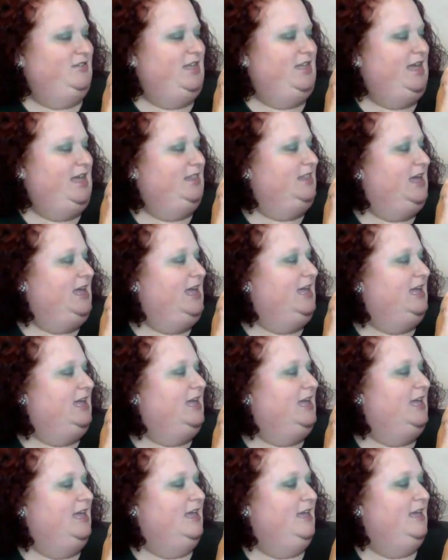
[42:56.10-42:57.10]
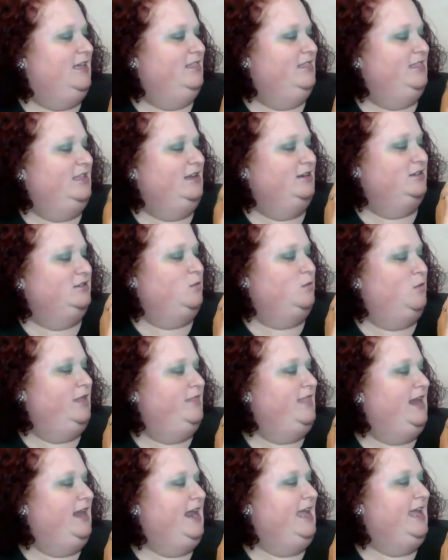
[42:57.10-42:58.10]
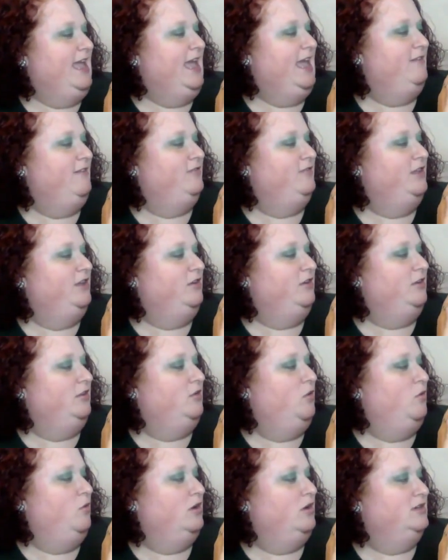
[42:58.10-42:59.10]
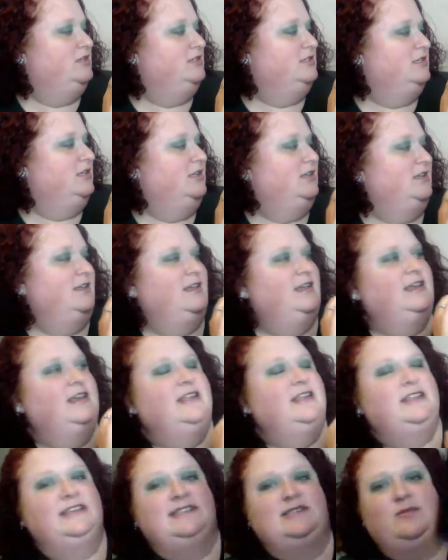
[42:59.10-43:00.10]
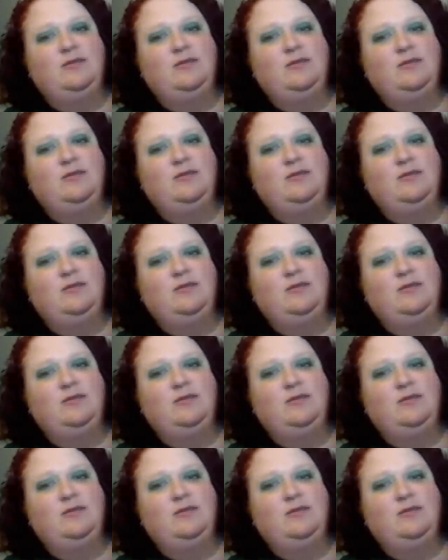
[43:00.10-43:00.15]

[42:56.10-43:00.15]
then like there's one that I gave little horns. This